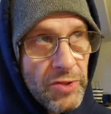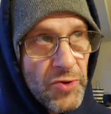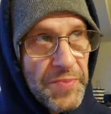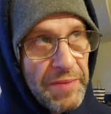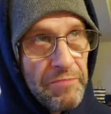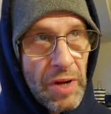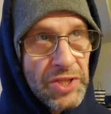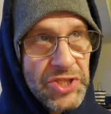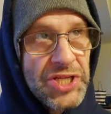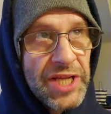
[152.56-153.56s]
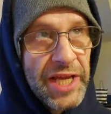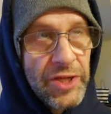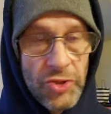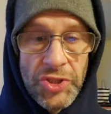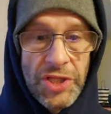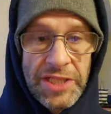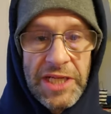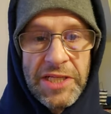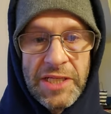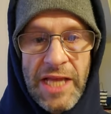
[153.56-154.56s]
took me months to get used to the
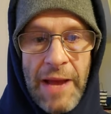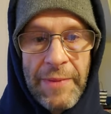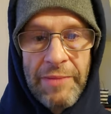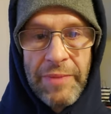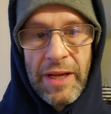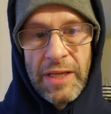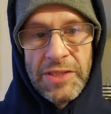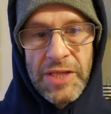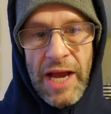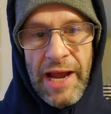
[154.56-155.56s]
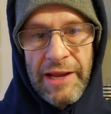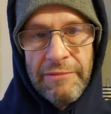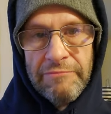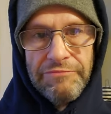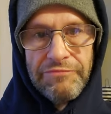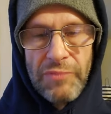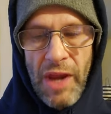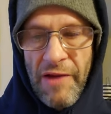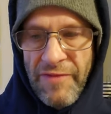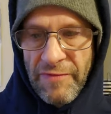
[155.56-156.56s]
taste of salmon because I
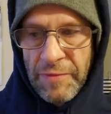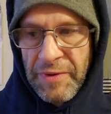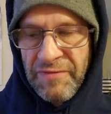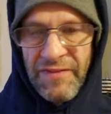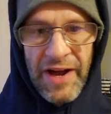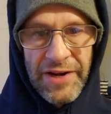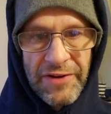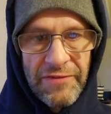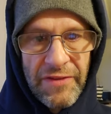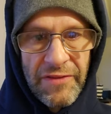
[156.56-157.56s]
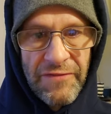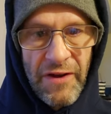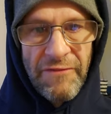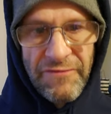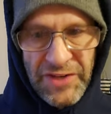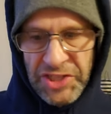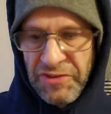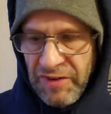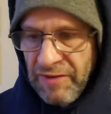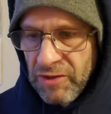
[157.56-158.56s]
have never been fond of, of
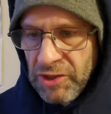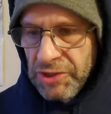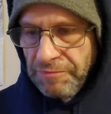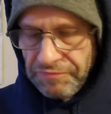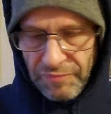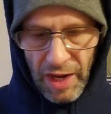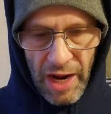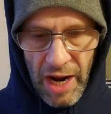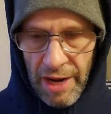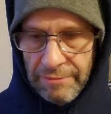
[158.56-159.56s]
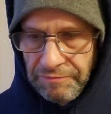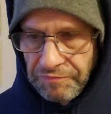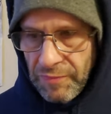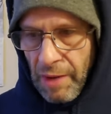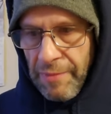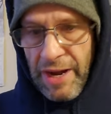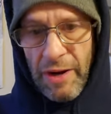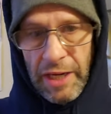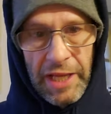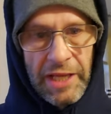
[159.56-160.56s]
fishy flavors. Um, but now
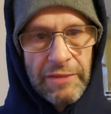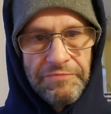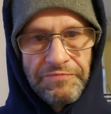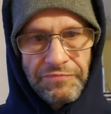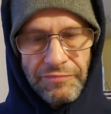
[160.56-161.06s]
I like it.